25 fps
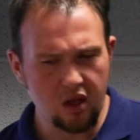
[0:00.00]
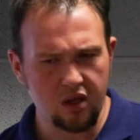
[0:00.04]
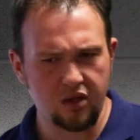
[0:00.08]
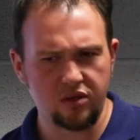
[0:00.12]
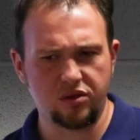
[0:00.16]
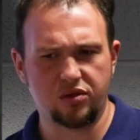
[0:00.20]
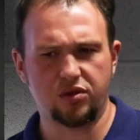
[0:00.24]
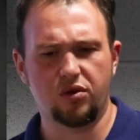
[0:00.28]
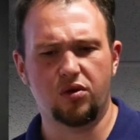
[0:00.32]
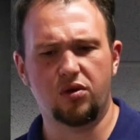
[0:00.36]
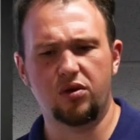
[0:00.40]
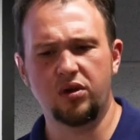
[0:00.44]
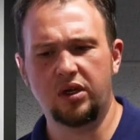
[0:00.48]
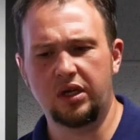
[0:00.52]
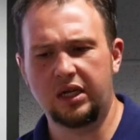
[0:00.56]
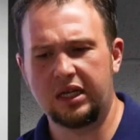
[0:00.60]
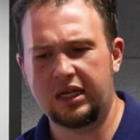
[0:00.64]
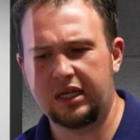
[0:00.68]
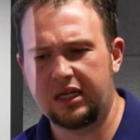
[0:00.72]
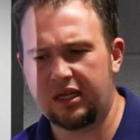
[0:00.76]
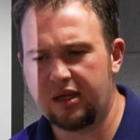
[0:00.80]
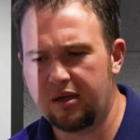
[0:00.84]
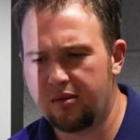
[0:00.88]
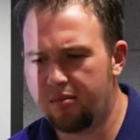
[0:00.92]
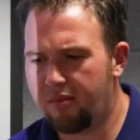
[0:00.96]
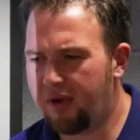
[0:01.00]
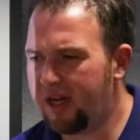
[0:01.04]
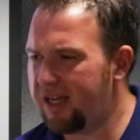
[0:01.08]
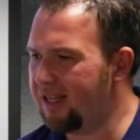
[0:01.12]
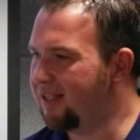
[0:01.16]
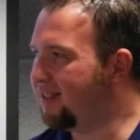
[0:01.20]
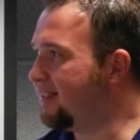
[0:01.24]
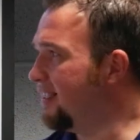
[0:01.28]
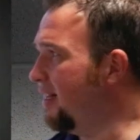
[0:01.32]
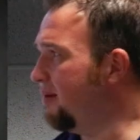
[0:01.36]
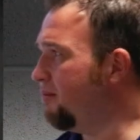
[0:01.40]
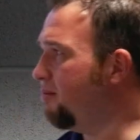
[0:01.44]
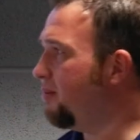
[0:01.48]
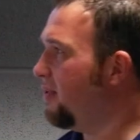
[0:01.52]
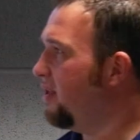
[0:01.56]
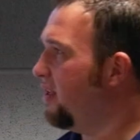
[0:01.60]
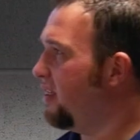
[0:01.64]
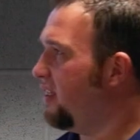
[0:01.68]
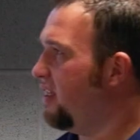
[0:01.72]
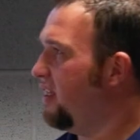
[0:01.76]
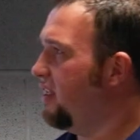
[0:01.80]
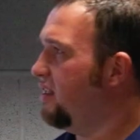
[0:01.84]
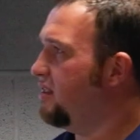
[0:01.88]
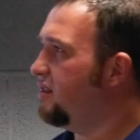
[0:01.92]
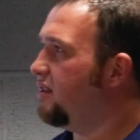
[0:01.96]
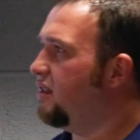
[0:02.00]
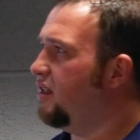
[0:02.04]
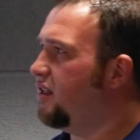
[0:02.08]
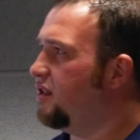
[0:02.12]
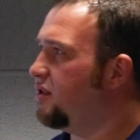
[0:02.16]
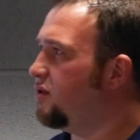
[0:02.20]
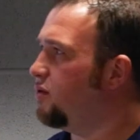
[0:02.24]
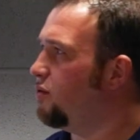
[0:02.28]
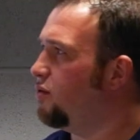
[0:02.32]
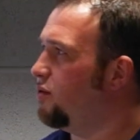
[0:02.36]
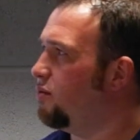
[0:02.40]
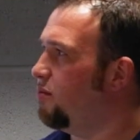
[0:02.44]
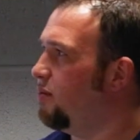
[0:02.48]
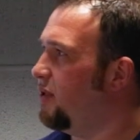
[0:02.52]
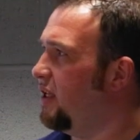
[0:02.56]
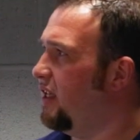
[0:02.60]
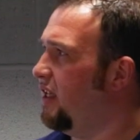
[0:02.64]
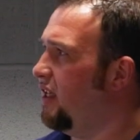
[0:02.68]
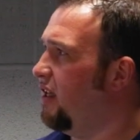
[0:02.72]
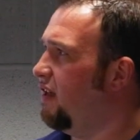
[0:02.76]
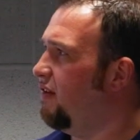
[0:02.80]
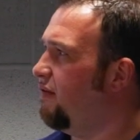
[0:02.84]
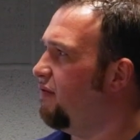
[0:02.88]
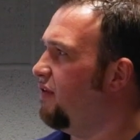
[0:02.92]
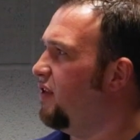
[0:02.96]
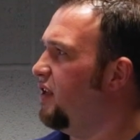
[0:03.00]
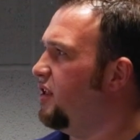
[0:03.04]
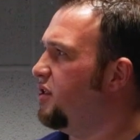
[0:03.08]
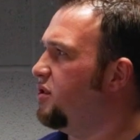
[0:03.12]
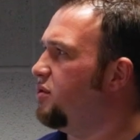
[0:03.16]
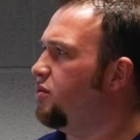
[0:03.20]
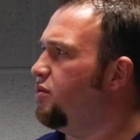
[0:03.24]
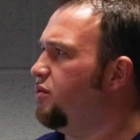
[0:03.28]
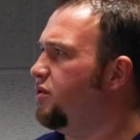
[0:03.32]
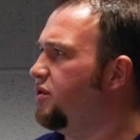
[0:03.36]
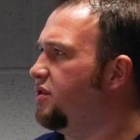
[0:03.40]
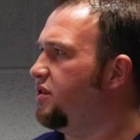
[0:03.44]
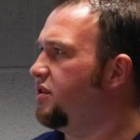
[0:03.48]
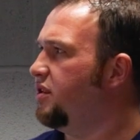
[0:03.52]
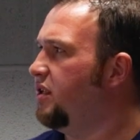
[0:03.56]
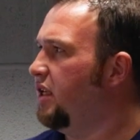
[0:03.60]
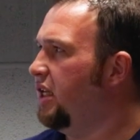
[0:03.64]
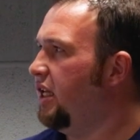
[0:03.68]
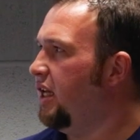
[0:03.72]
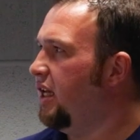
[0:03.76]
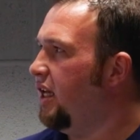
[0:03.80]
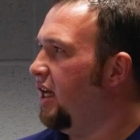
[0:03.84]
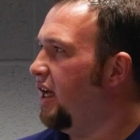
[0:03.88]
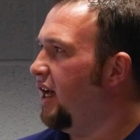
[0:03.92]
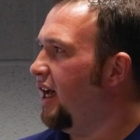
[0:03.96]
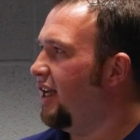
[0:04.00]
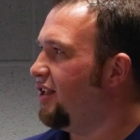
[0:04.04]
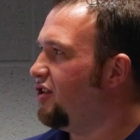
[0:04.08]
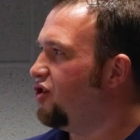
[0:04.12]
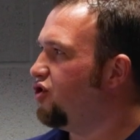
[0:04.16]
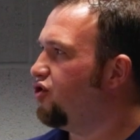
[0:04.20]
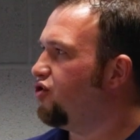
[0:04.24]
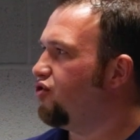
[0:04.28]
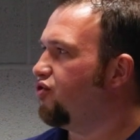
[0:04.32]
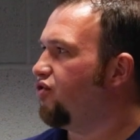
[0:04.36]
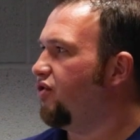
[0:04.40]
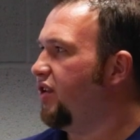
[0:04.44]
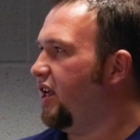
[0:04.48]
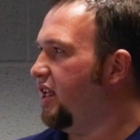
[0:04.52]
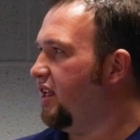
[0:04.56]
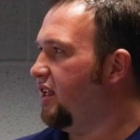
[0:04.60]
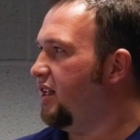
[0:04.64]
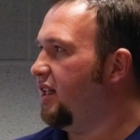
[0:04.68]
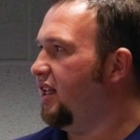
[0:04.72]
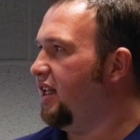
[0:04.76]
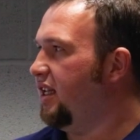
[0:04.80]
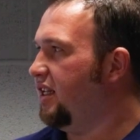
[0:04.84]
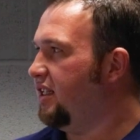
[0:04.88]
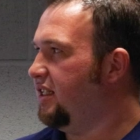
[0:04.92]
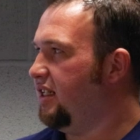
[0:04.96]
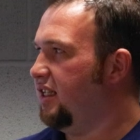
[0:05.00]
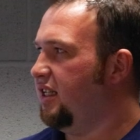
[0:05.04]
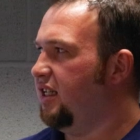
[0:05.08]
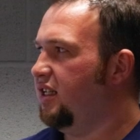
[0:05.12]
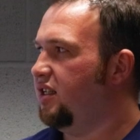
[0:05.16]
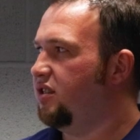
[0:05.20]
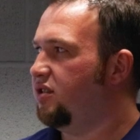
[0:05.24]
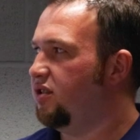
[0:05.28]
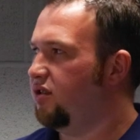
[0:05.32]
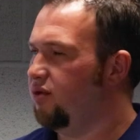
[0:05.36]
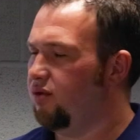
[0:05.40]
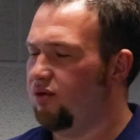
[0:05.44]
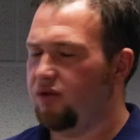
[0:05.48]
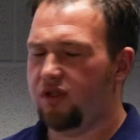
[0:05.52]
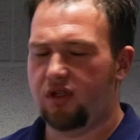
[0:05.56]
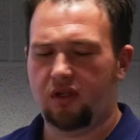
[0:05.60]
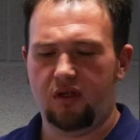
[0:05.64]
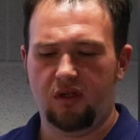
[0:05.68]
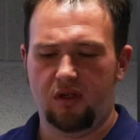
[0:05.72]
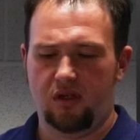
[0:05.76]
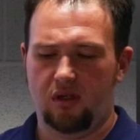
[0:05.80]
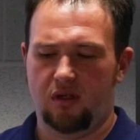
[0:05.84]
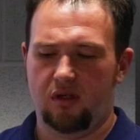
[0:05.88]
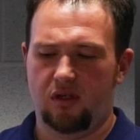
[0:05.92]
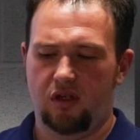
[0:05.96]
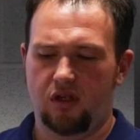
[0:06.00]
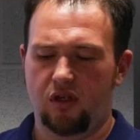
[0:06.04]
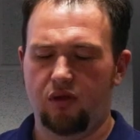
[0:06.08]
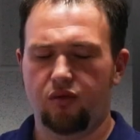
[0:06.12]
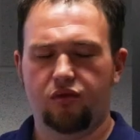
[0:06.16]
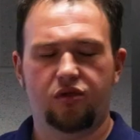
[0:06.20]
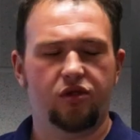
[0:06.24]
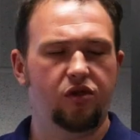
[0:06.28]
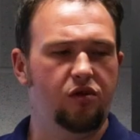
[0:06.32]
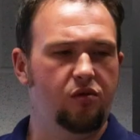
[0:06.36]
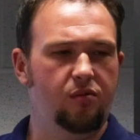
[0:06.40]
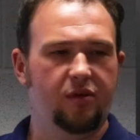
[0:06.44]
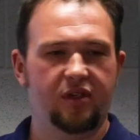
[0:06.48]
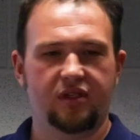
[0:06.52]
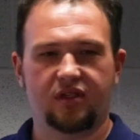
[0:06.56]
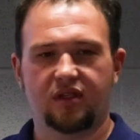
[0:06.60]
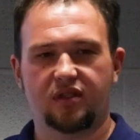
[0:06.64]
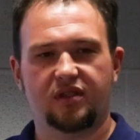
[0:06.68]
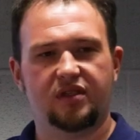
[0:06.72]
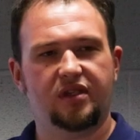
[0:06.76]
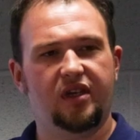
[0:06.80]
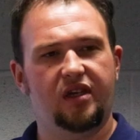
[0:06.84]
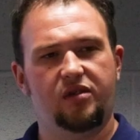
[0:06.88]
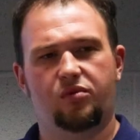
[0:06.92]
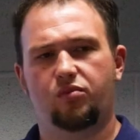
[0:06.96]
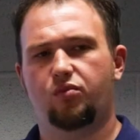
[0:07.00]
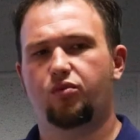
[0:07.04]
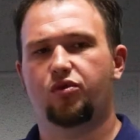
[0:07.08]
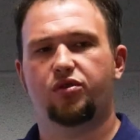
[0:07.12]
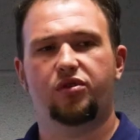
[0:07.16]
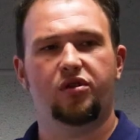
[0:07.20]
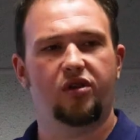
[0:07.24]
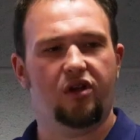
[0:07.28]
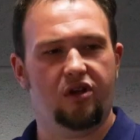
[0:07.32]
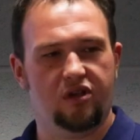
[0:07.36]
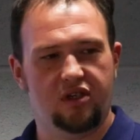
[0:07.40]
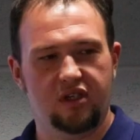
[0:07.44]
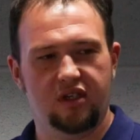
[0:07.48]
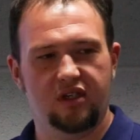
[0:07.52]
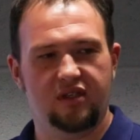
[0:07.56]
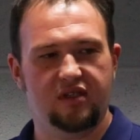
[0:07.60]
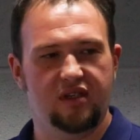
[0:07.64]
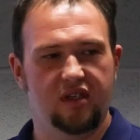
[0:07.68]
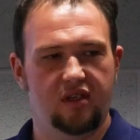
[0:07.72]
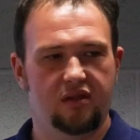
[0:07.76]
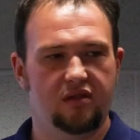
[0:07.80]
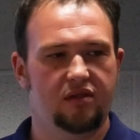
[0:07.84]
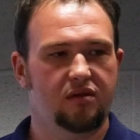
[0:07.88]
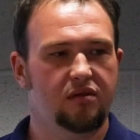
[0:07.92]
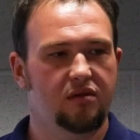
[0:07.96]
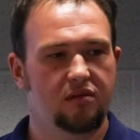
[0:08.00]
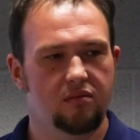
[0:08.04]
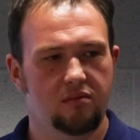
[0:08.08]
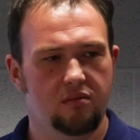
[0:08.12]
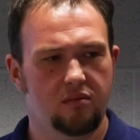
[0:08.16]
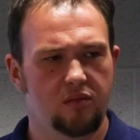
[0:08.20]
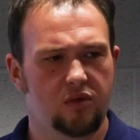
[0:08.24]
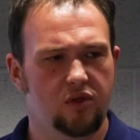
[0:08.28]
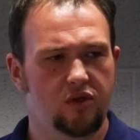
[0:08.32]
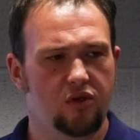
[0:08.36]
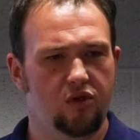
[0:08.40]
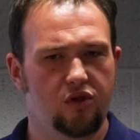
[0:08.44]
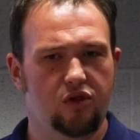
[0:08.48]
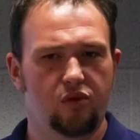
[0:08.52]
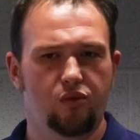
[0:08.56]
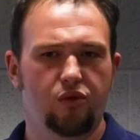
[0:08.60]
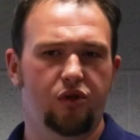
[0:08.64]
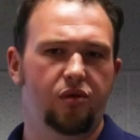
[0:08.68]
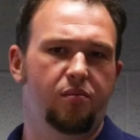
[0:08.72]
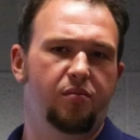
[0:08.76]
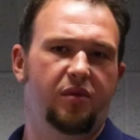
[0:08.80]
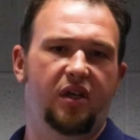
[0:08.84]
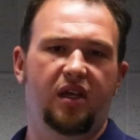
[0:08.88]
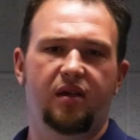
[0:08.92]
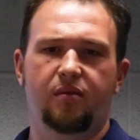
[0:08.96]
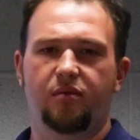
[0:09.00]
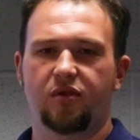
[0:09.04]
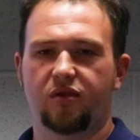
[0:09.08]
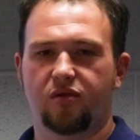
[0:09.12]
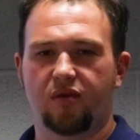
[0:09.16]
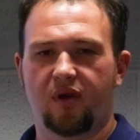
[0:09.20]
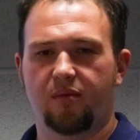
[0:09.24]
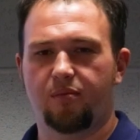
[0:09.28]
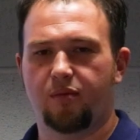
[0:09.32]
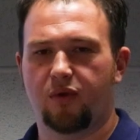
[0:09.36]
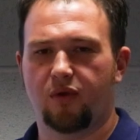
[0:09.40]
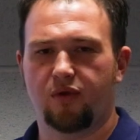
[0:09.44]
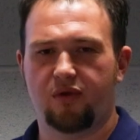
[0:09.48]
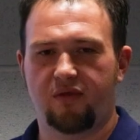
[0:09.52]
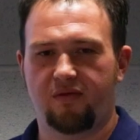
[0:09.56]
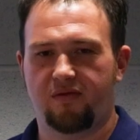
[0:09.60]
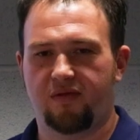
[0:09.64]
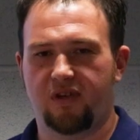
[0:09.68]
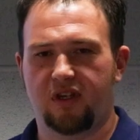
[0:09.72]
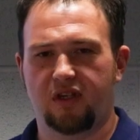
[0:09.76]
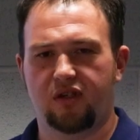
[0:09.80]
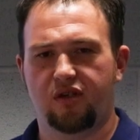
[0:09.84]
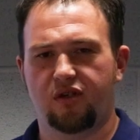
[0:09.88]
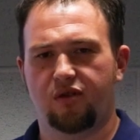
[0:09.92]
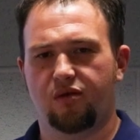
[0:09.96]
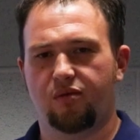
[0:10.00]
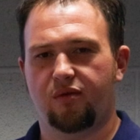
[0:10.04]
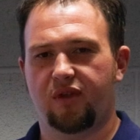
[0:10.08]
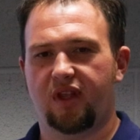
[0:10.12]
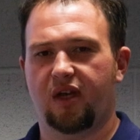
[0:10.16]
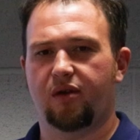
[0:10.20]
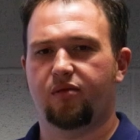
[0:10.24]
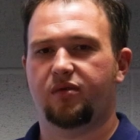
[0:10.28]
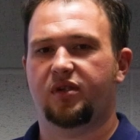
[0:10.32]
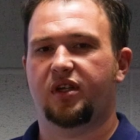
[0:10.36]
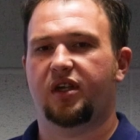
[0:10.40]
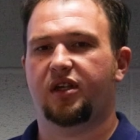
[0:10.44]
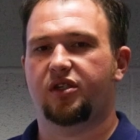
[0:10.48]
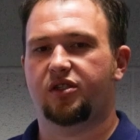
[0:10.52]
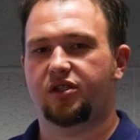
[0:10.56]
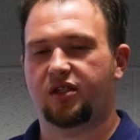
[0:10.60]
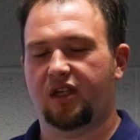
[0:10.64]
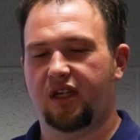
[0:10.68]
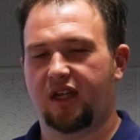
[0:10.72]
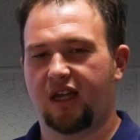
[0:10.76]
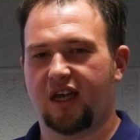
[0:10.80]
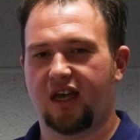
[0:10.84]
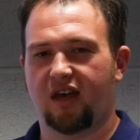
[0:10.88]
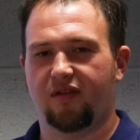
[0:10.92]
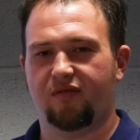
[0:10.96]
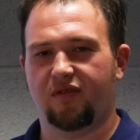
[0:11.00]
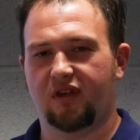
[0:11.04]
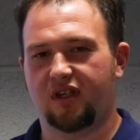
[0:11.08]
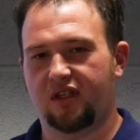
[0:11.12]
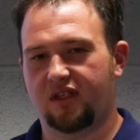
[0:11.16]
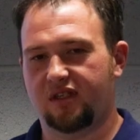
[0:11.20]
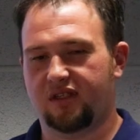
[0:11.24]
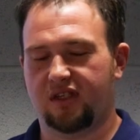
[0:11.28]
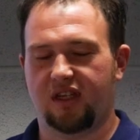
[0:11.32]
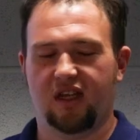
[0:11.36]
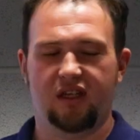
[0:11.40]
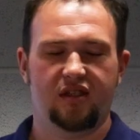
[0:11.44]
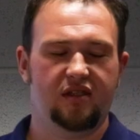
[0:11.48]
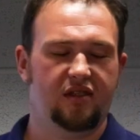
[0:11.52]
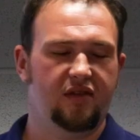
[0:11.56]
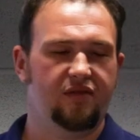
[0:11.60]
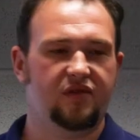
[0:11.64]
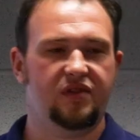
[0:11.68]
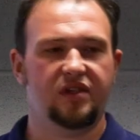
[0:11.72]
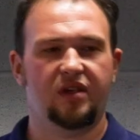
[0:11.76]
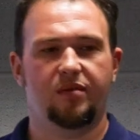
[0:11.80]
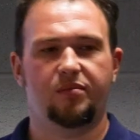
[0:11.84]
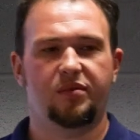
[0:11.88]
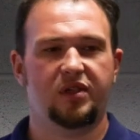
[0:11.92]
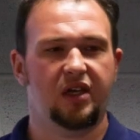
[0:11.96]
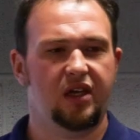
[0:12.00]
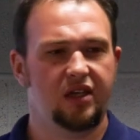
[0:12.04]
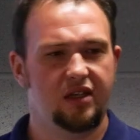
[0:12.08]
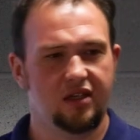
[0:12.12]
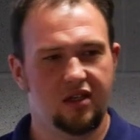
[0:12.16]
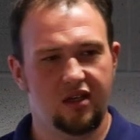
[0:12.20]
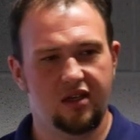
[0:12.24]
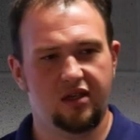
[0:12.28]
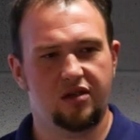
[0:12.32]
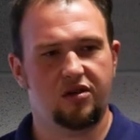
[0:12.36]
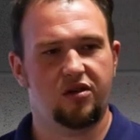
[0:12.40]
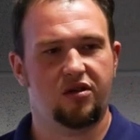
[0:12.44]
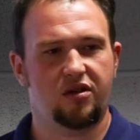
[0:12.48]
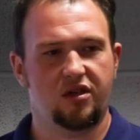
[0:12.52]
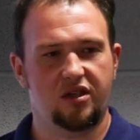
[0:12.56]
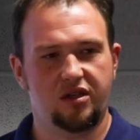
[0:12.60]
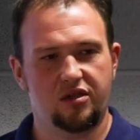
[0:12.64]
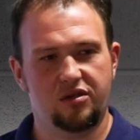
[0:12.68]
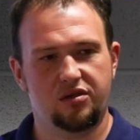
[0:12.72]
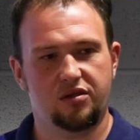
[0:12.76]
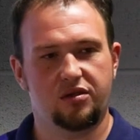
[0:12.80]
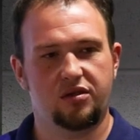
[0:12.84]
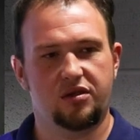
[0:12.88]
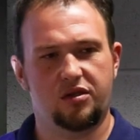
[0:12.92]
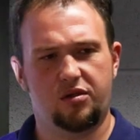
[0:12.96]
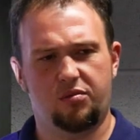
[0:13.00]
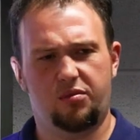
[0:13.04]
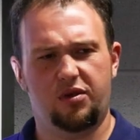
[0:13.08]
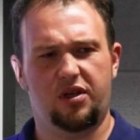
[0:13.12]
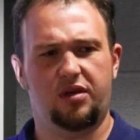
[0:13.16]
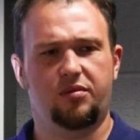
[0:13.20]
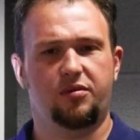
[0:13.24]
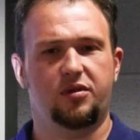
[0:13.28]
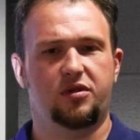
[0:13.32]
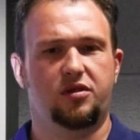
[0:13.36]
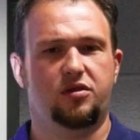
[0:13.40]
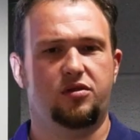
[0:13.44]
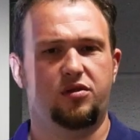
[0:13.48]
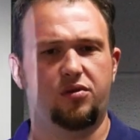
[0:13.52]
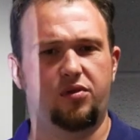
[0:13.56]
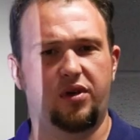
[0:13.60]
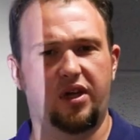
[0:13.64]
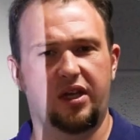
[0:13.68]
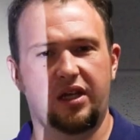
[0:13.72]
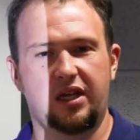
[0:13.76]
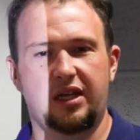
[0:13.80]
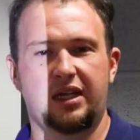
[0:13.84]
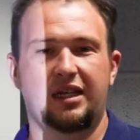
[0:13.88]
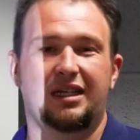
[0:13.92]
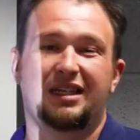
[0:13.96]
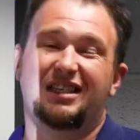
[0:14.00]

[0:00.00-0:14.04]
So my example against this would be, if this was as strictly adhered to, YouTube as a site would not exist. So you wouldn't be able to upload a video without actually having extensive subtitling knowledge to be able to do it.